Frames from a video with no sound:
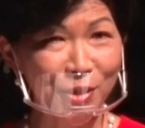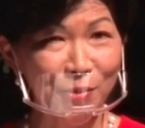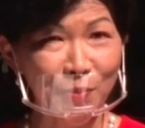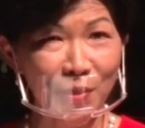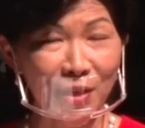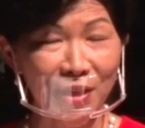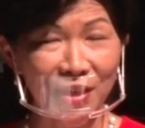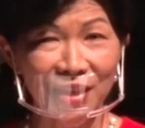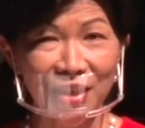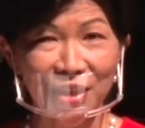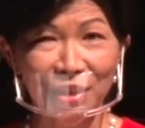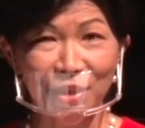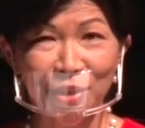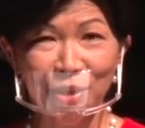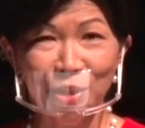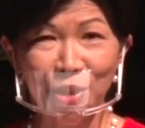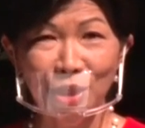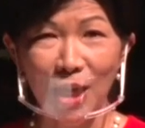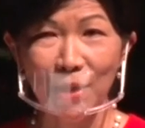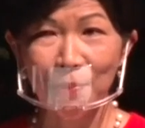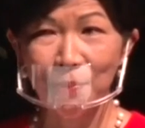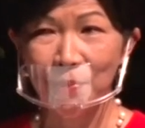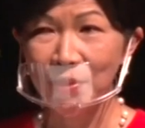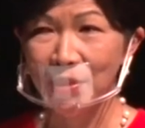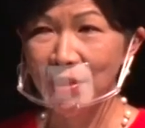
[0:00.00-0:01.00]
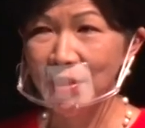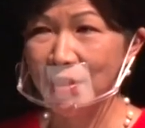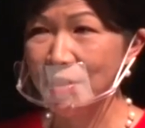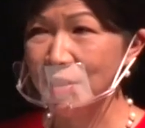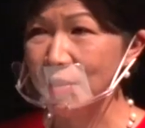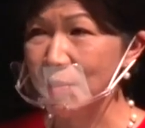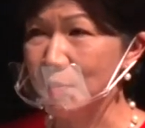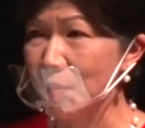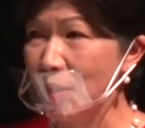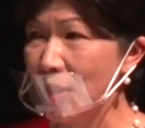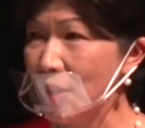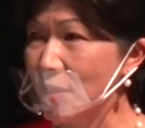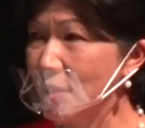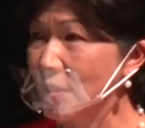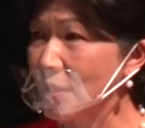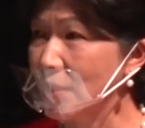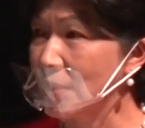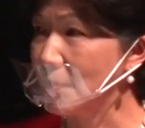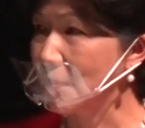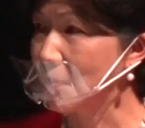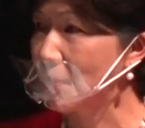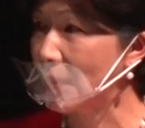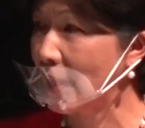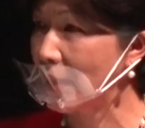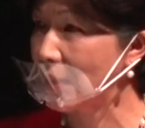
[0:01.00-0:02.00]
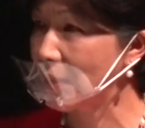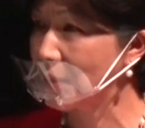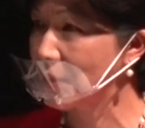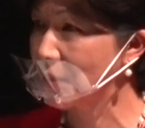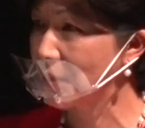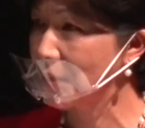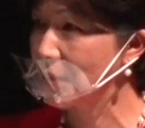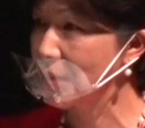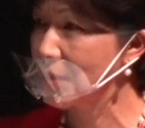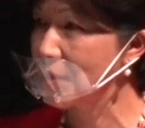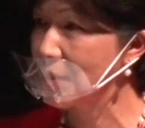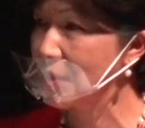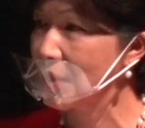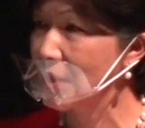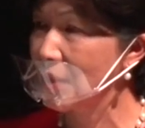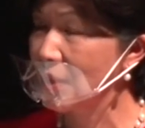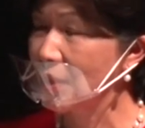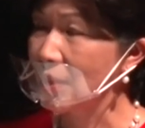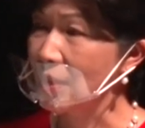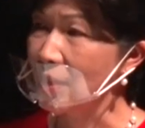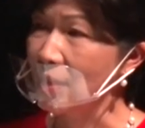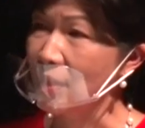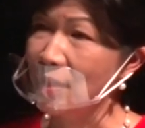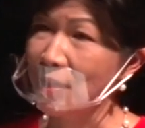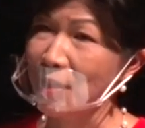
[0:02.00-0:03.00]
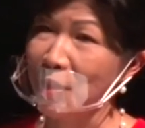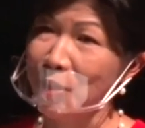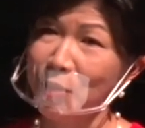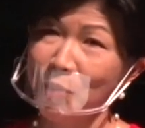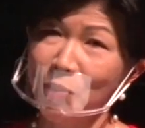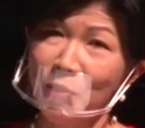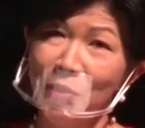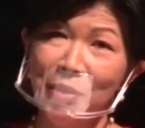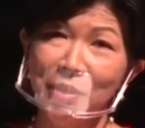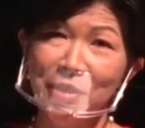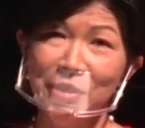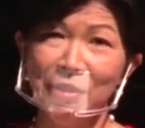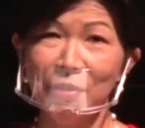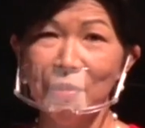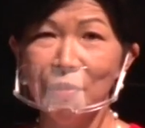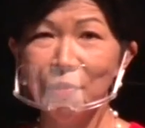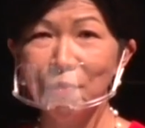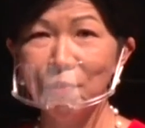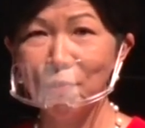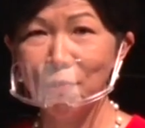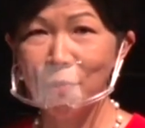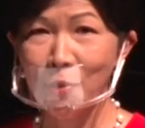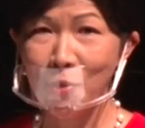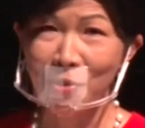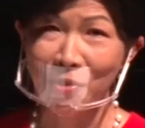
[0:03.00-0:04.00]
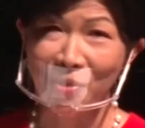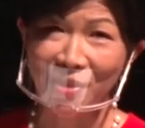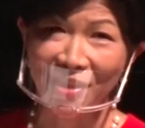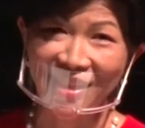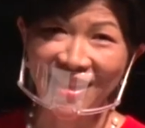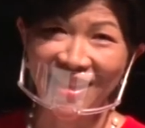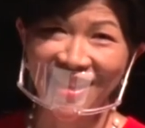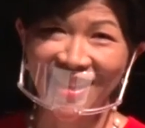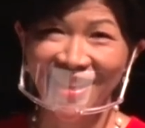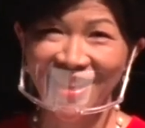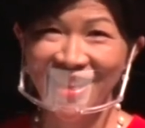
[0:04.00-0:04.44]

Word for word: my Japanese male competitors, in other words, foreign,